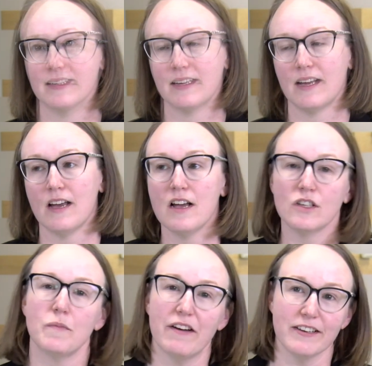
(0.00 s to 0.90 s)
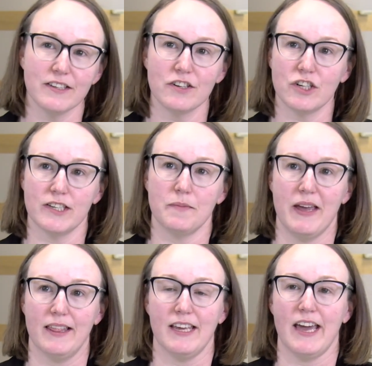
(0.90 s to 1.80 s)
So my research is
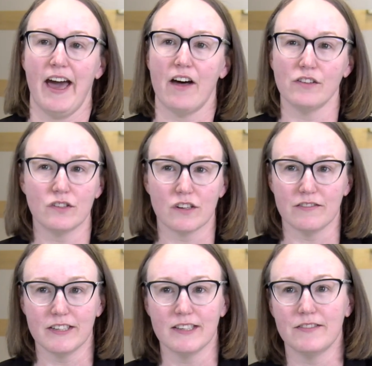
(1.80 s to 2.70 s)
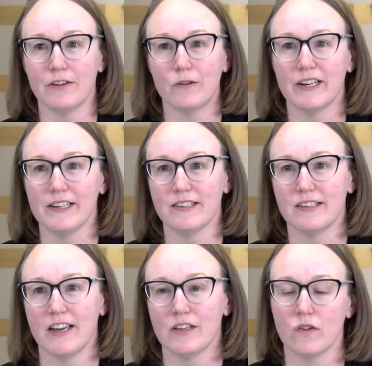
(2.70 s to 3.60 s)
mainly health services
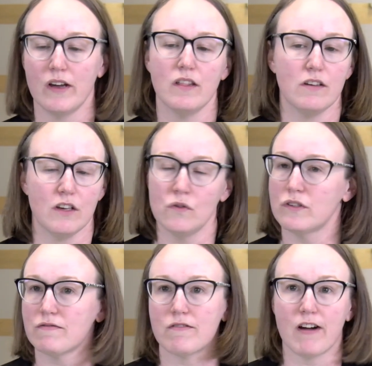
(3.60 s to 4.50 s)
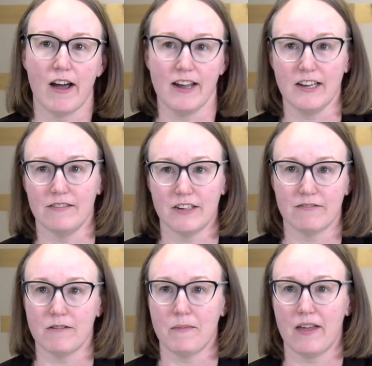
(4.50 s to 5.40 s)
focused, so I use a variety of
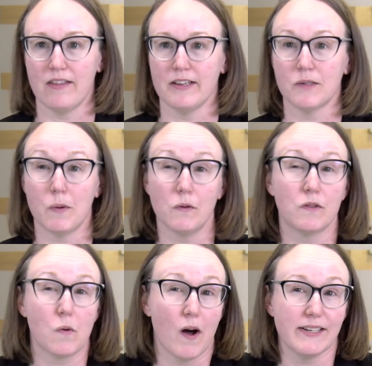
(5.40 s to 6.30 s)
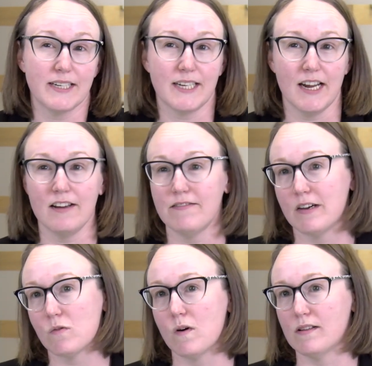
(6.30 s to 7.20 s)
different methods, both quantitative
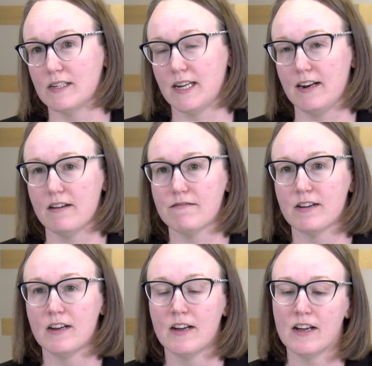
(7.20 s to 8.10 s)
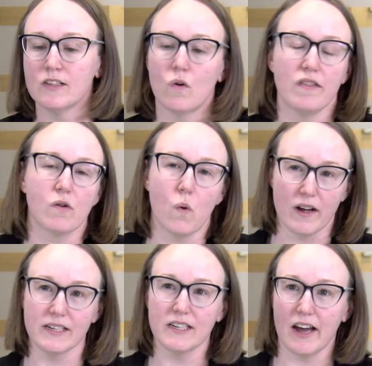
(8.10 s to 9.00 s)
and qualitative. So on the
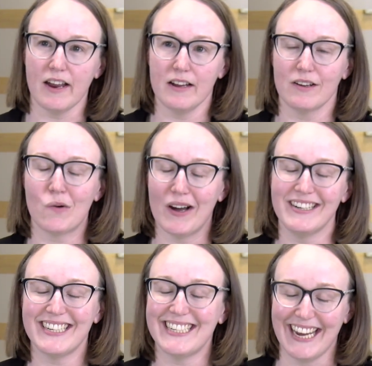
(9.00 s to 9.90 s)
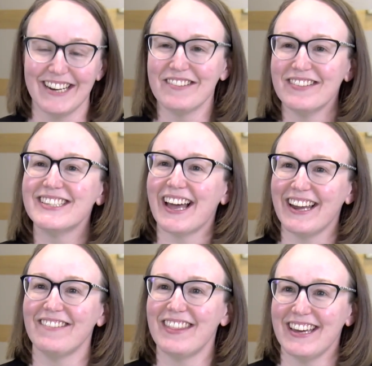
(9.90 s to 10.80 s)
quantitative side
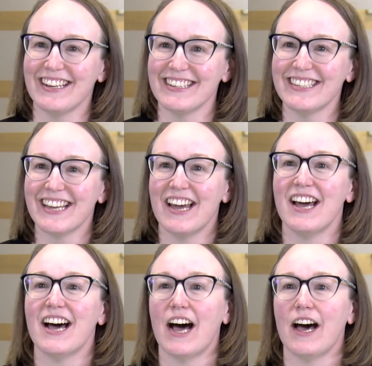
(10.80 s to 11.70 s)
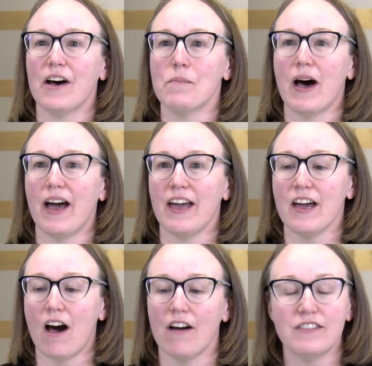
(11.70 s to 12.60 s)
of things, I
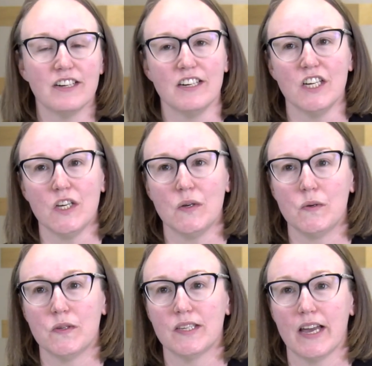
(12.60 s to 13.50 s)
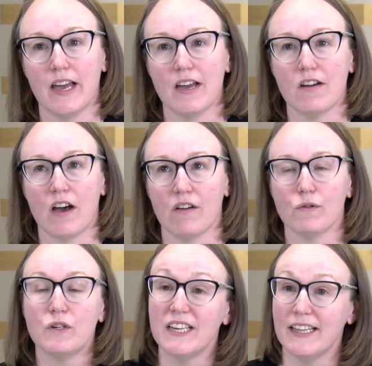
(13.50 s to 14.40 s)
often use
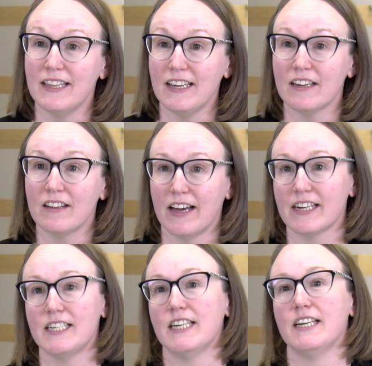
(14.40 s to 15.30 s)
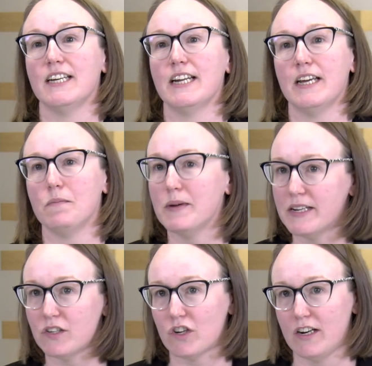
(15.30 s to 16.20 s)
routinely collected
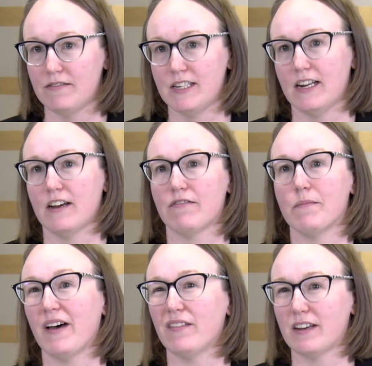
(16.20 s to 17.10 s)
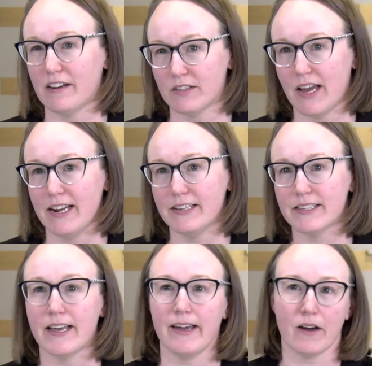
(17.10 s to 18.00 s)
administrative data from healthcare settings
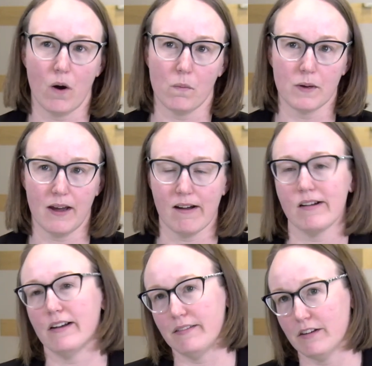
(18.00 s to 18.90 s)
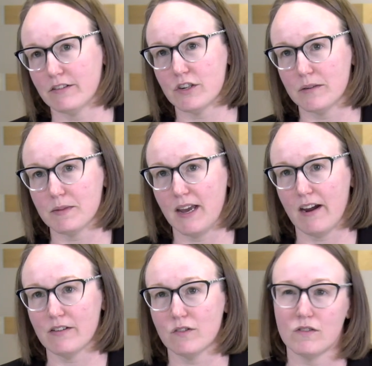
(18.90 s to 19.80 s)
like home care and long-term
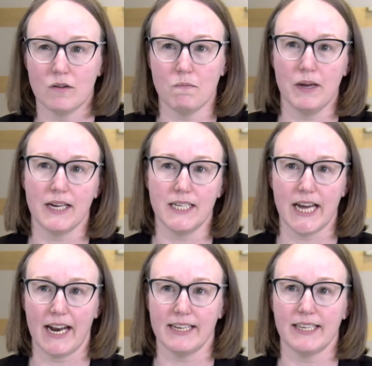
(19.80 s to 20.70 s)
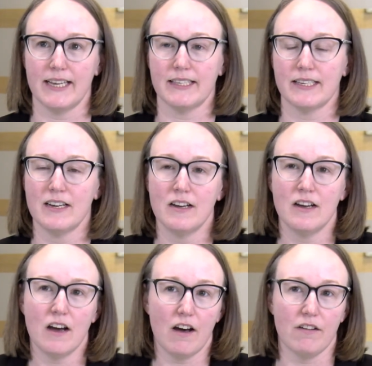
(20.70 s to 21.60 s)
care. So those are big data sets
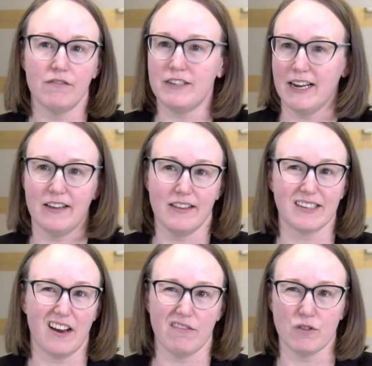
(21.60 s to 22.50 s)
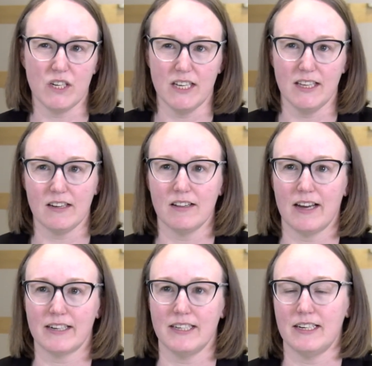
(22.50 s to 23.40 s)
of data that's kind of routinely
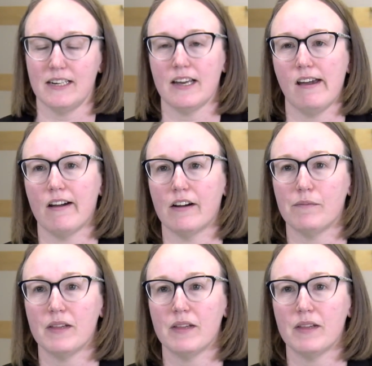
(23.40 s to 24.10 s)
collected in care.